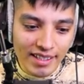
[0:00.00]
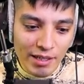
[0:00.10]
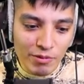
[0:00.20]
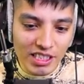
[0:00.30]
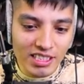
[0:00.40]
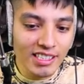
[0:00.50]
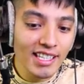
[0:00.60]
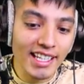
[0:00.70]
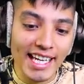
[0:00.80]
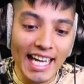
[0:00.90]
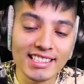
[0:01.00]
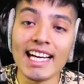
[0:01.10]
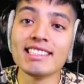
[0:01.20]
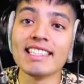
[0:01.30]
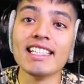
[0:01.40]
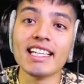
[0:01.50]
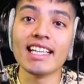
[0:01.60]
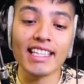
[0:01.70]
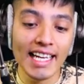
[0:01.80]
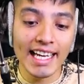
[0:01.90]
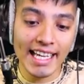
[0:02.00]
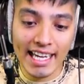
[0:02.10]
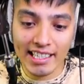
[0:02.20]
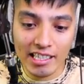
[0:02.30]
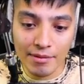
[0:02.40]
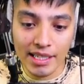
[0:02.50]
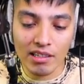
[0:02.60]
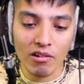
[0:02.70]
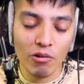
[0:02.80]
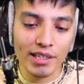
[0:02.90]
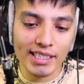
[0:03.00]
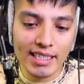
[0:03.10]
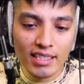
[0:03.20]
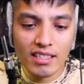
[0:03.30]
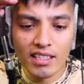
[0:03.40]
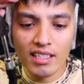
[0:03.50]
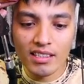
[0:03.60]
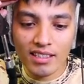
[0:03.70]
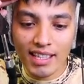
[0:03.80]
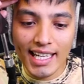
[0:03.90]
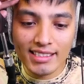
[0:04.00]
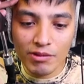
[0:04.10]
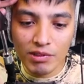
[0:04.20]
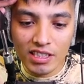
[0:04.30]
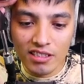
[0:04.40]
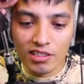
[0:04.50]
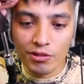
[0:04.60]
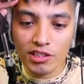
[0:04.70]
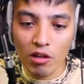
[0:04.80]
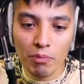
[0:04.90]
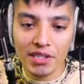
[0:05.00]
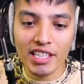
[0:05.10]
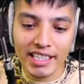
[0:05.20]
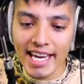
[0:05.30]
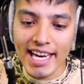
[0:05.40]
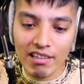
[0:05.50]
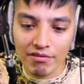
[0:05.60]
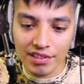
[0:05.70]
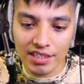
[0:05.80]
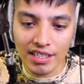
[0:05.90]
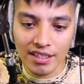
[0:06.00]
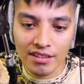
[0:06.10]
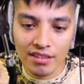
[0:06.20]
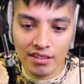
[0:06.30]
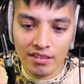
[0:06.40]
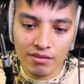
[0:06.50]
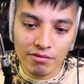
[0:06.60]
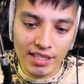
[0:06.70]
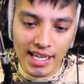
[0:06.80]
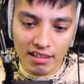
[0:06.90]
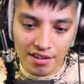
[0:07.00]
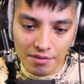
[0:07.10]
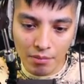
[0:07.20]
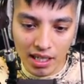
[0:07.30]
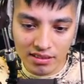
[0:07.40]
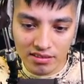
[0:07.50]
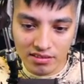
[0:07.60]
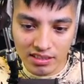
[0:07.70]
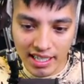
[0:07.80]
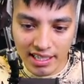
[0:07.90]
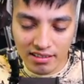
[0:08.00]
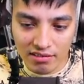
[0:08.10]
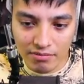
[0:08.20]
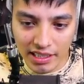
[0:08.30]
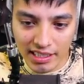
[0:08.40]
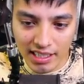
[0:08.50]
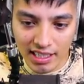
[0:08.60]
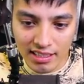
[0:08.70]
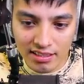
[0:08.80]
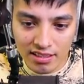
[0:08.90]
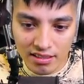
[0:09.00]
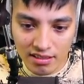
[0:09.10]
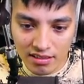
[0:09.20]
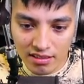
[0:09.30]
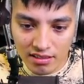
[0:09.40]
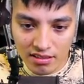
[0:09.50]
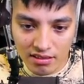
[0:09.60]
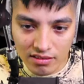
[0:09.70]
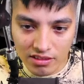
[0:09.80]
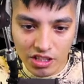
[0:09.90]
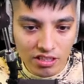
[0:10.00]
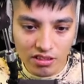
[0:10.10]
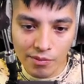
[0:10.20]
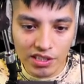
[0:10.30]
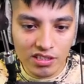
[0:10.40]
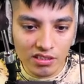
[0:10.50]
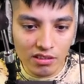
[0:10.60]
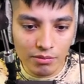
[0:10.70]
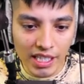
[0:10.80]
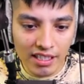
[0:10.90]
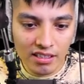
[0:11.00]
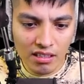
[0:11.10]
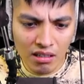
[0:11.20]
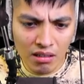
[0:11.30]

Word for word: Okay, we just need the gas canteen and get the heck out of here, man. Oh, I think the last thing we need to do is open the gate over there where that other monster's at. Oh my gosh. There's just so much to do, man.